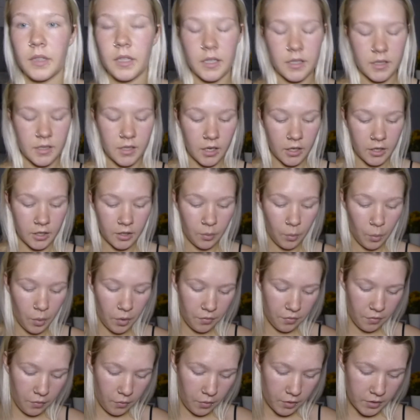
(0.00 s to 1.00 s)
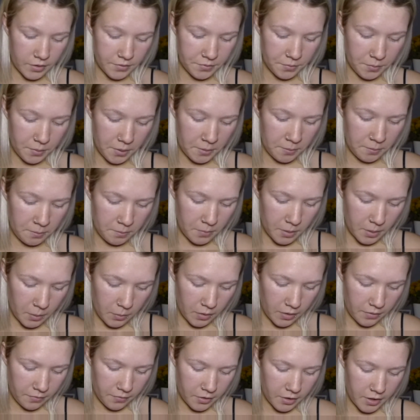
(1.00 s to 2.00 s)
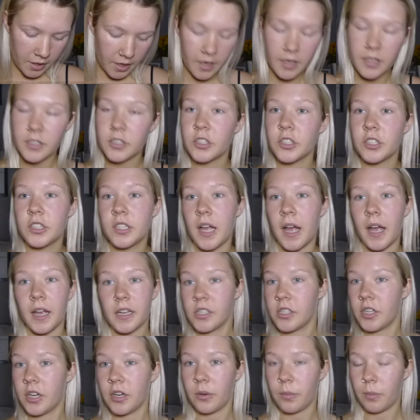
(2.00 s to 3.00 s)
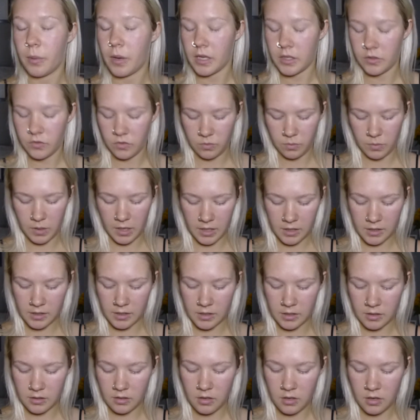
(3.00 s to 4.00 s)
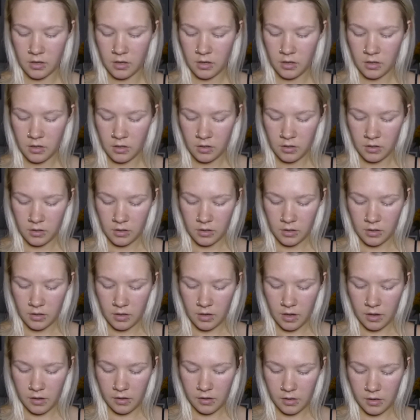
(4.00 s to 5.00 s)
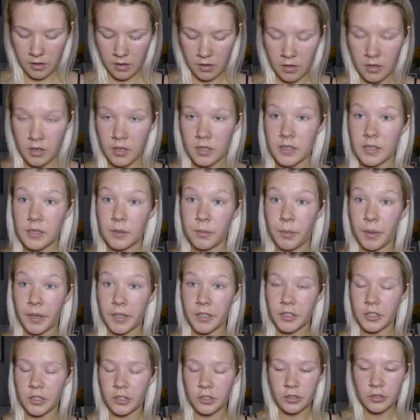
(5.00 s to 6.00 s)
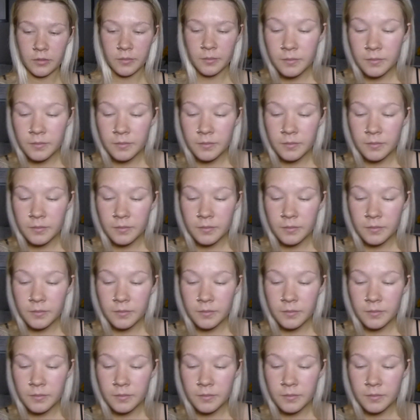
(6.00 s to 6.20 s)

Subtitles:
It's not going to want to focus for me, but whatever. Yeah, it's just an eyeshadow base from NYX. Nothing special.